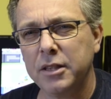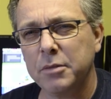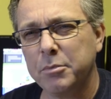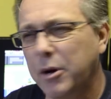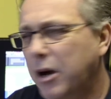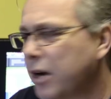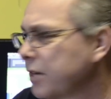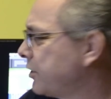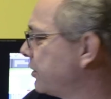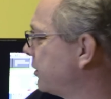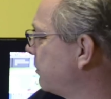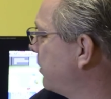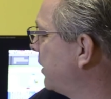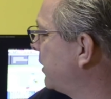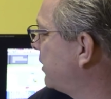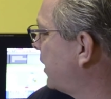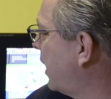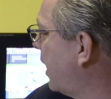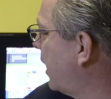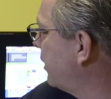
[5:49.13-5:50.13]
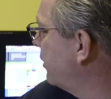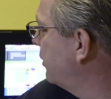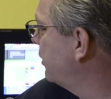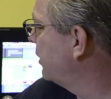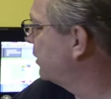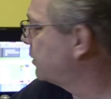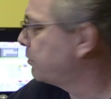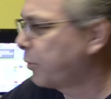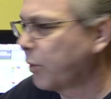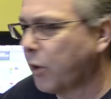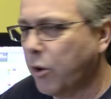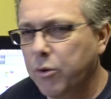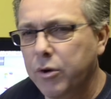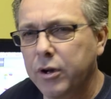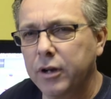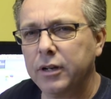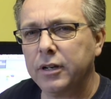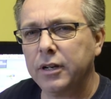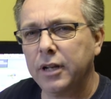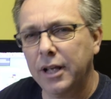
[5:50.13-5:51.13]
The box is a bit tattered, it's
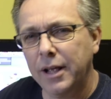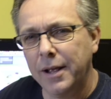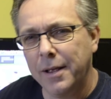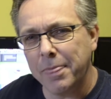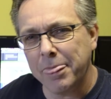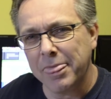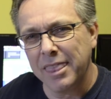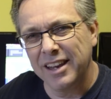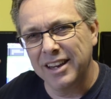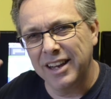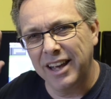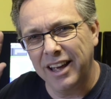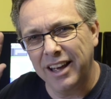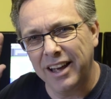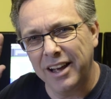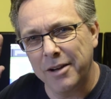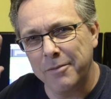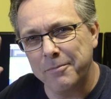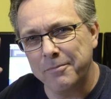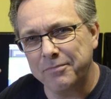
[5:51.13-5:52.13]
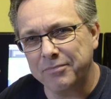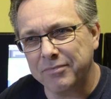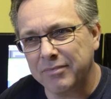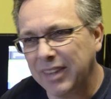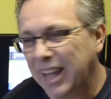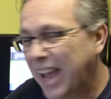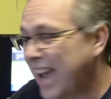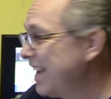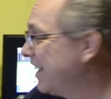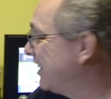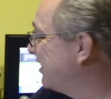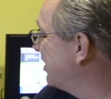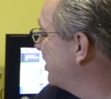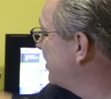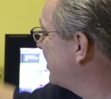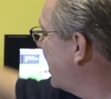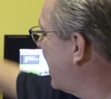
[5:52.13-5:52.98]
broken, and it does